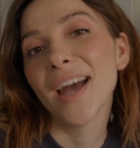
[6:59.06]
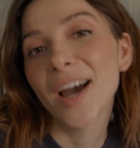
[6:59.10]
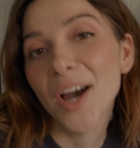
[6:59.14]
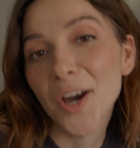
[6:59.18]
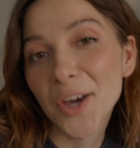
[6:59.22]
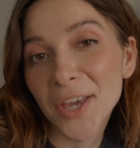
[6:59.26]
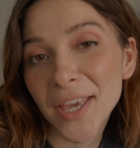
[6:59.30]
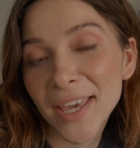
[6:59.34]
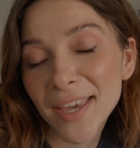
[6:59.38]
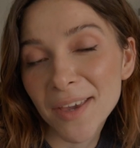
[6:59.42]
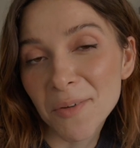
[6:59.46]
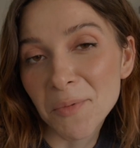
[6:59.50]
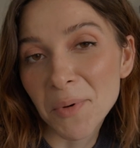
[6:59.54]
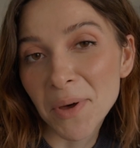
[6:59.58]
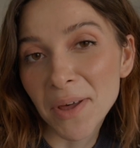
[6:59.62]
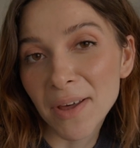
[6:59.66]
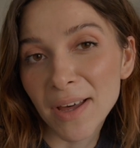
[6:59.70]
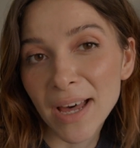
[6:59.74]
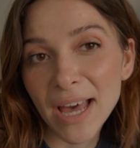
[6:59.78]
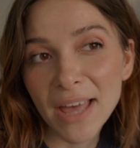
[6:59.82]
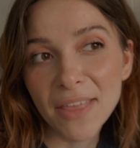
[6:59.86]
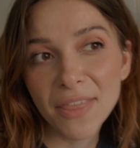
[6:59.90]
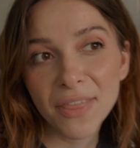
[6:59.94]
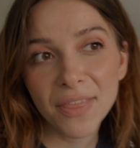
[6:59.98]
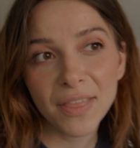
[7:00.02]
Okay, well,
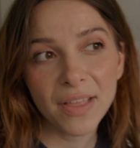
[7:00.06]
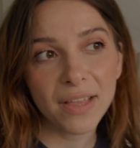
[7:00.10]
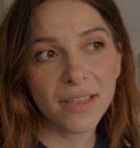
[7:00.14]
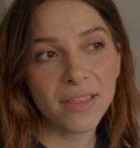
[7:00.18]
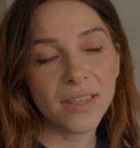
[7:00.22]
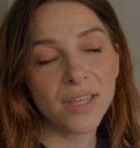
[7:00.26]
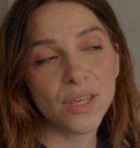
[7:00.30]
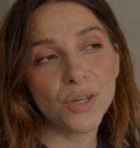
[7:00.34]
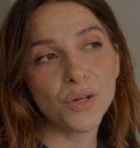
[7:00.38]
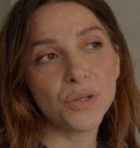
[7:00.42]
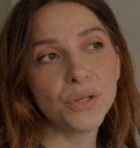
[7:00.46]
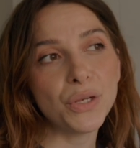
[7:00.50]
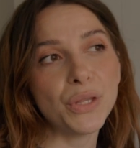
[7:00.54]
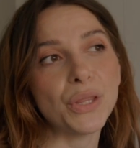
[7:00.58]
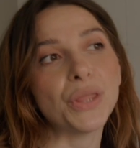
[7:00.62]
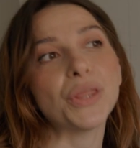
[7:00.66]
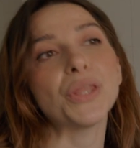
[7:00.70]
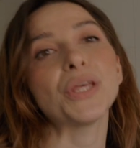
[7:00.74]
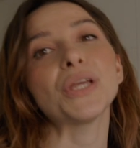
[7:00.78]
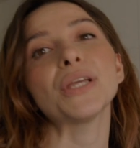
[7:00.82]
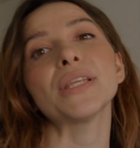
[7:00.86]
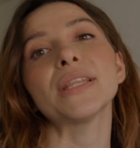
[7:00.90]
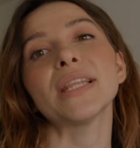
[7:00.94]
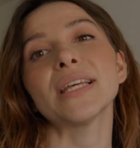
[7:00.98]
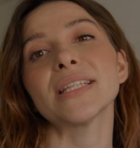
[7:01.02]
I think the only
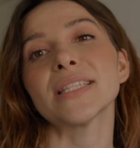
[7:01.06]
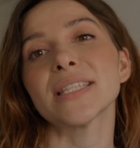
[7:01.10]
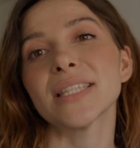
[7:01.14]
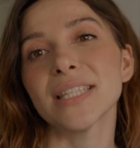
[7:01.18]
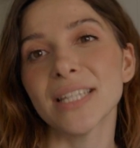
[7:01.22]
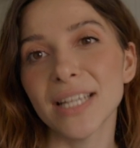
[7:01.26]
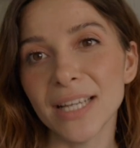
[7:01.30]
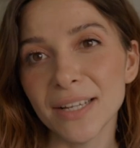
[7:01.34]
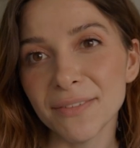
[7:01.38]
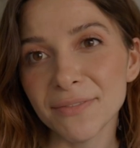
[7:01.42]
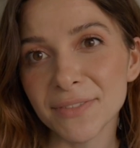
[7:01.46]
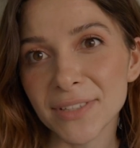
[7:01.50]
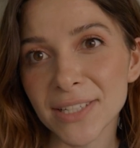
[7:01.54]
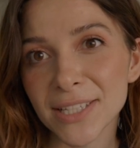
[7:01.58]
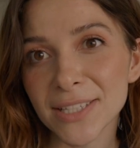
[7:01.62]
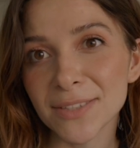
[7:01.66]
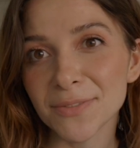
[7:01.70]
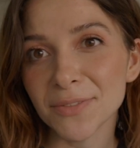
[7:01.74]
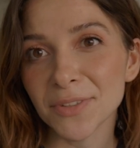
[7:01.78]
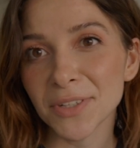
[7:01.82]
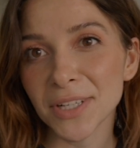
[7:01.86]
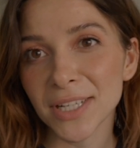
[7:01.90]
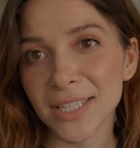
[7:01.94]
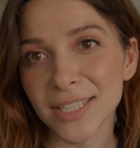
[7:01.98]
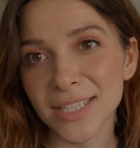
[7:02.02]
thing that's left is
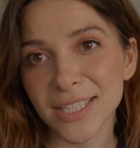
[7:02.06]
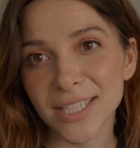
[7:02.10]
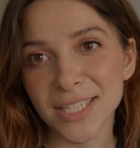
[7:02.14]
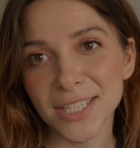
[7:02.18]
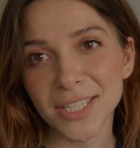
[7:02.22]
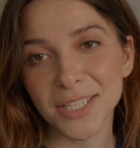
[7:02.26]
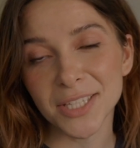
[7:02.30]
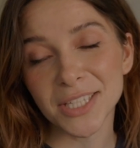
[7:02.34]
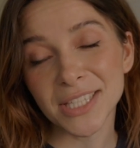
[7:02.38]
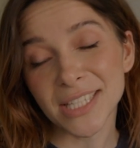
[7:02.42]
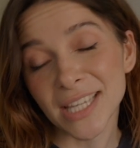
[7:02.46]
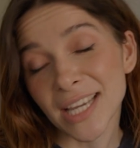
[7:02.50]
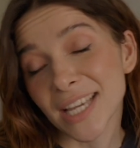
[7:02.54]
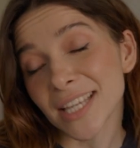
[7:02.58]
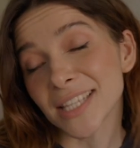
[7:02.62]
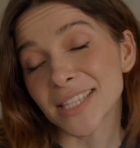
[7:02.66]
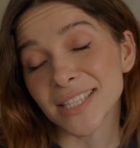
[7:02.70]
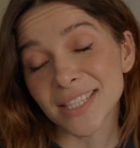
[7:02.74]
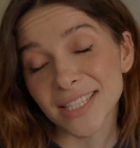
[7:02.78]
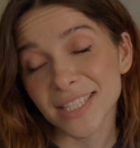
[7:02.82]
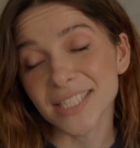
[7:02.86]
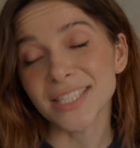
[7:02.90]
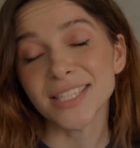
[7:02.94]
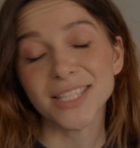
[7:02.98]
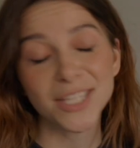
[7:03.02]
for us to
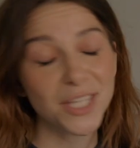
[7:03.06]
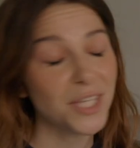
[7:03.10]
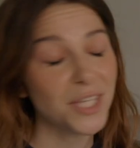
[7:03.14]
taste this